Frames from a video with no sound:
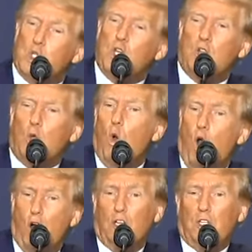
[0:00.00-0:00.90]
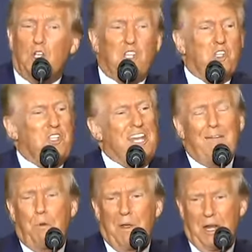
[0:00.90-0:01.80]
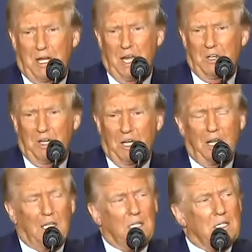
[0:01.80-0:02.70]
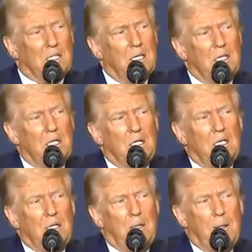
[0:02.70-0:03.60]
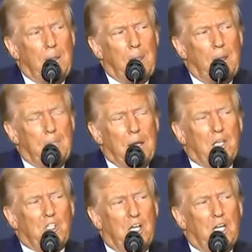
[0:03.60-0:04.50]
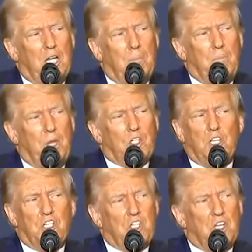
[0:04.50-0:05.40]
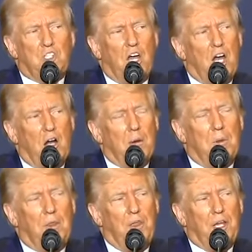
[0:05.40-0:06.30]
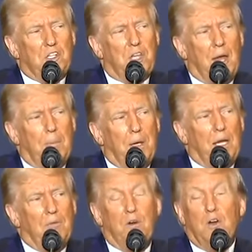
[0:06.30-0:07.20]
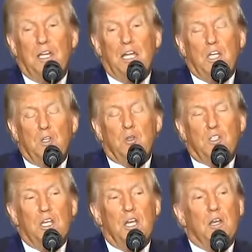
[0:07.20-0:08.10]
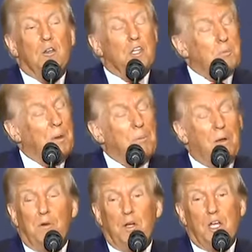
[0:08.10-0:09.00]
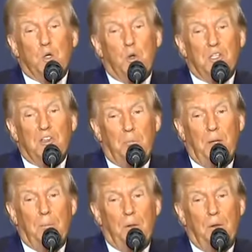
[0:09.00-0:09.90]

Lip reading: of the world, because there's never been a country like this. But it's a horrible thing that's happening and very dangerous. And, you know, these people are very aggressive people.